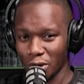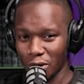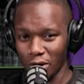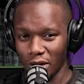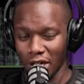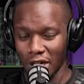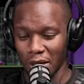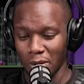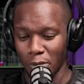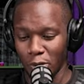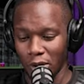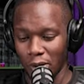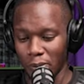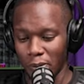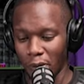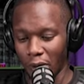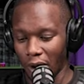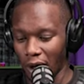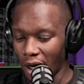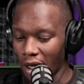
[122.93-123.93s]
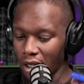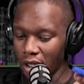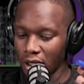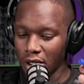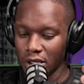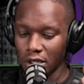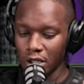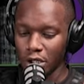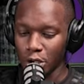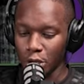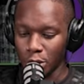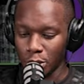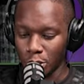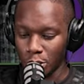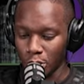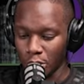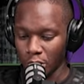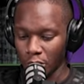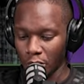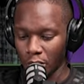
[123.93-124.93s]
wako na game week poor, you do
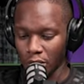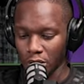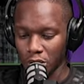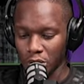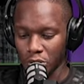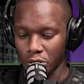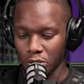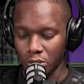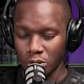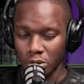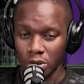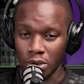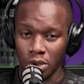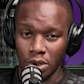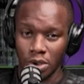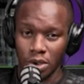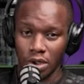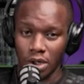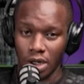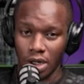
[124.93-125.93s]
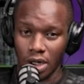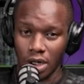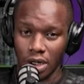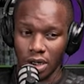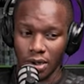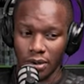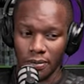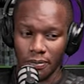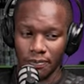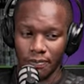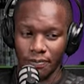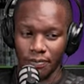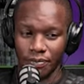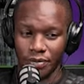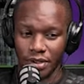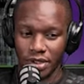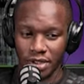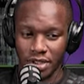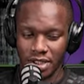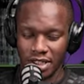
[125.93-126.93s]
not want to
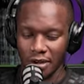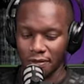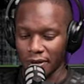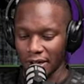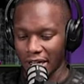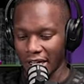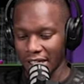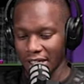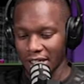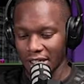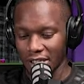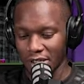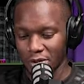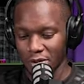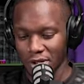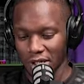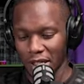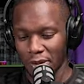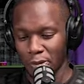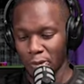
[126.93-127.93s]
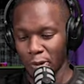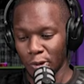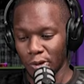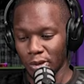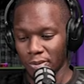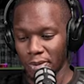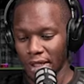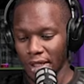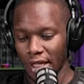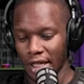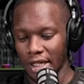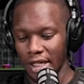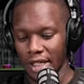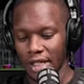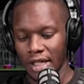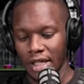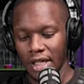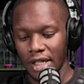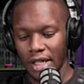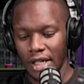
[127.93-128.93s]
suffer like that because other people will be gaining.
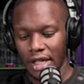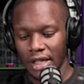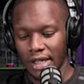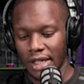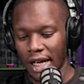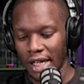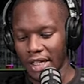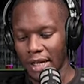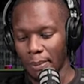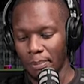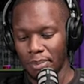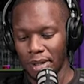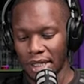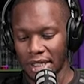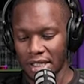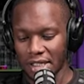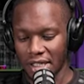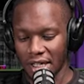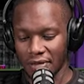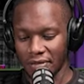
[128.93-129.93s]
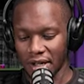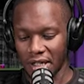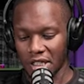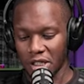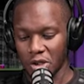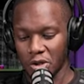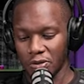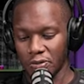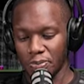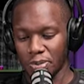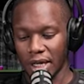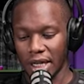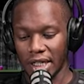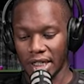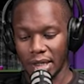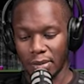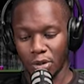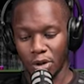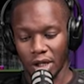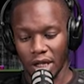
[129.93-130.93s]
The other big disadvantage of playing
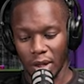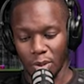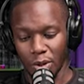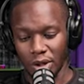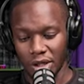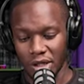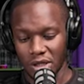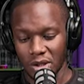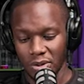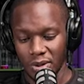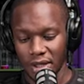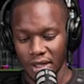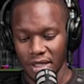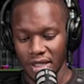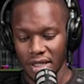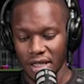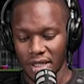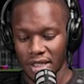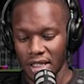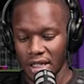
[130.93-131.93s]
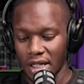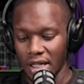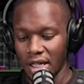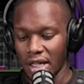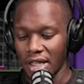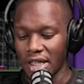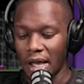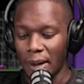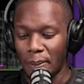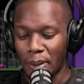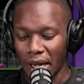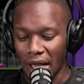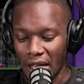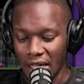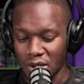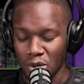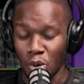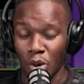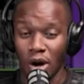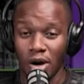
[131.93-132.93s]
double game week this week is that there are
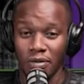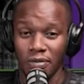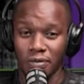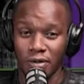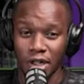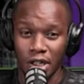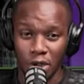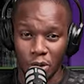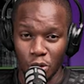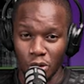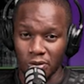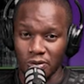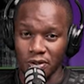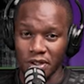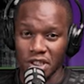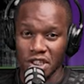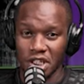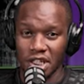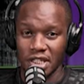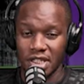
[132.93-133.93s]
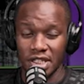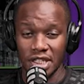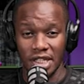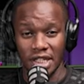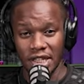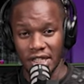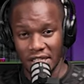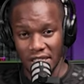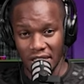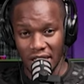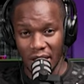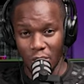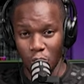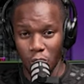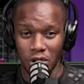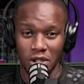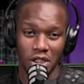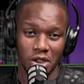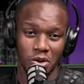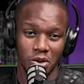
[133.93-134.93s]
players who have really good fixtures in this game
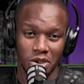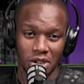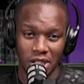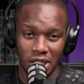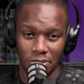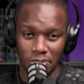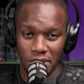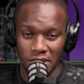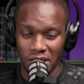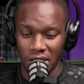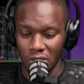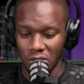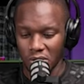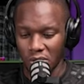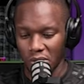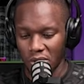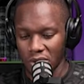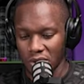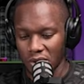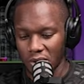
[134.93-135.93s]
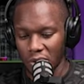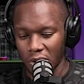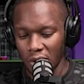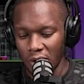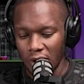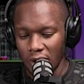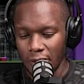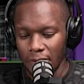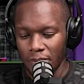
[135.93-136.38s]
week that you still miss out on. So